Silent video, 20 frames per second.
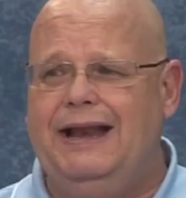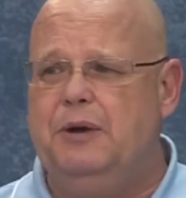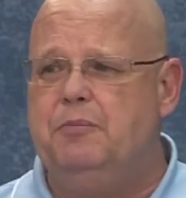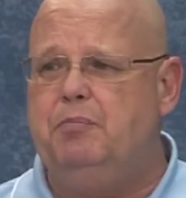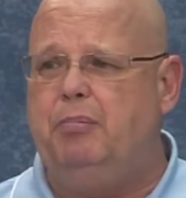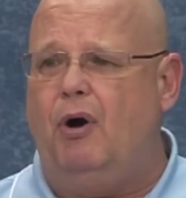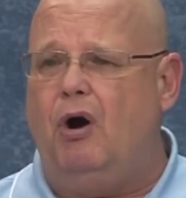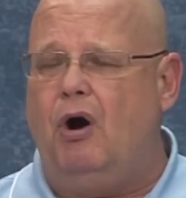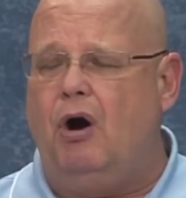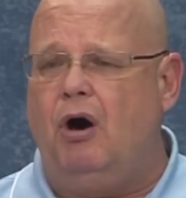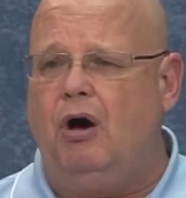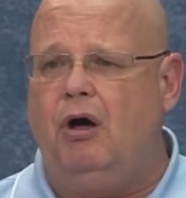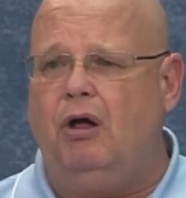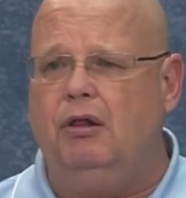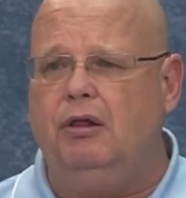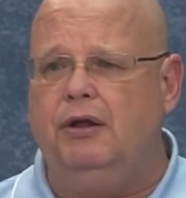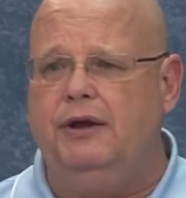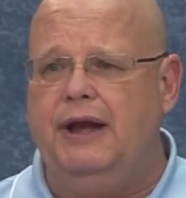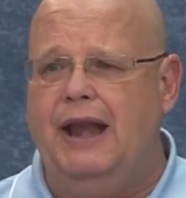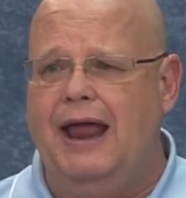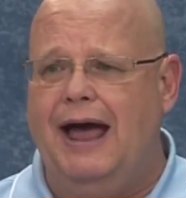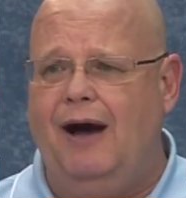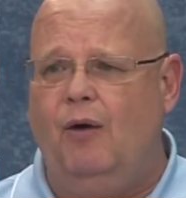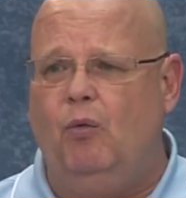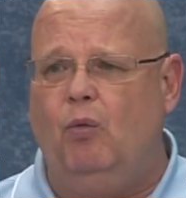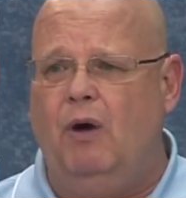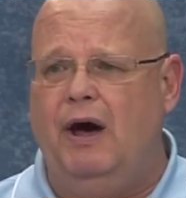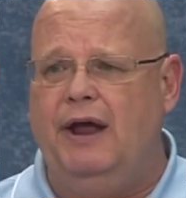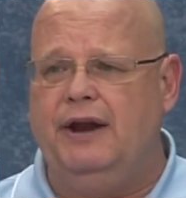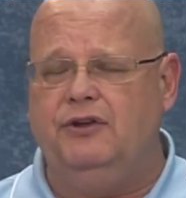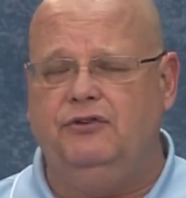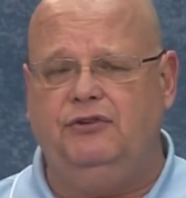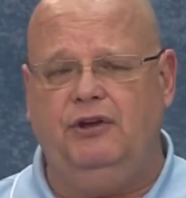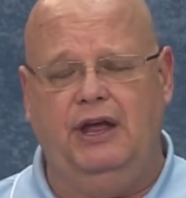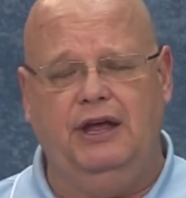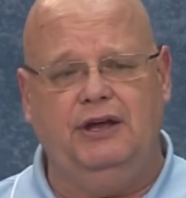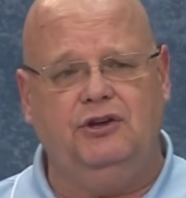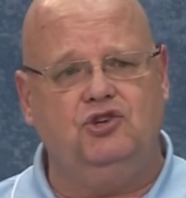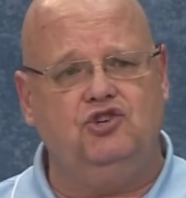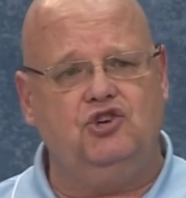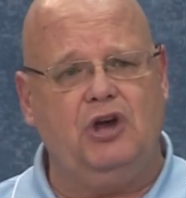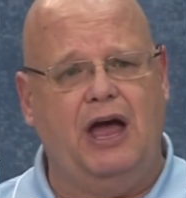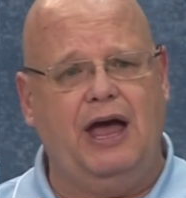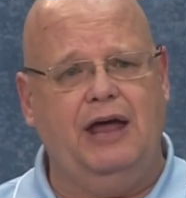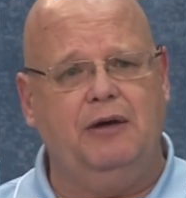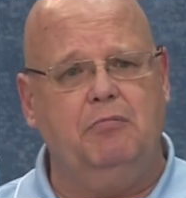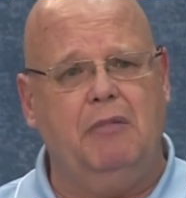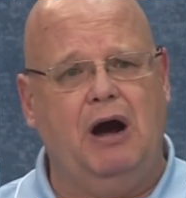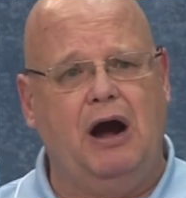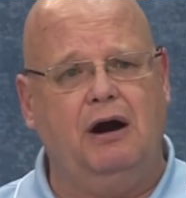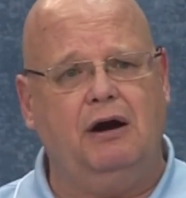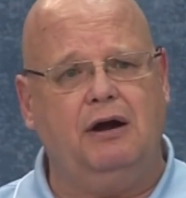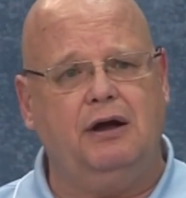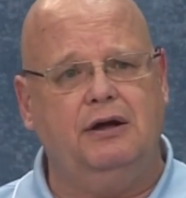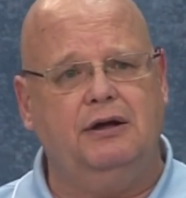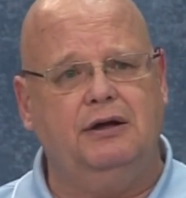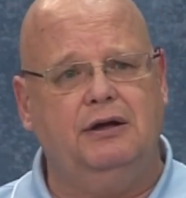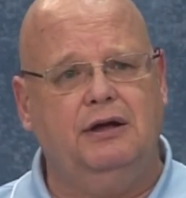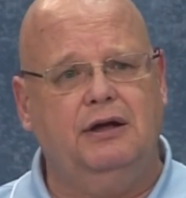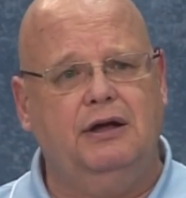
did Paul not want to take John Mark?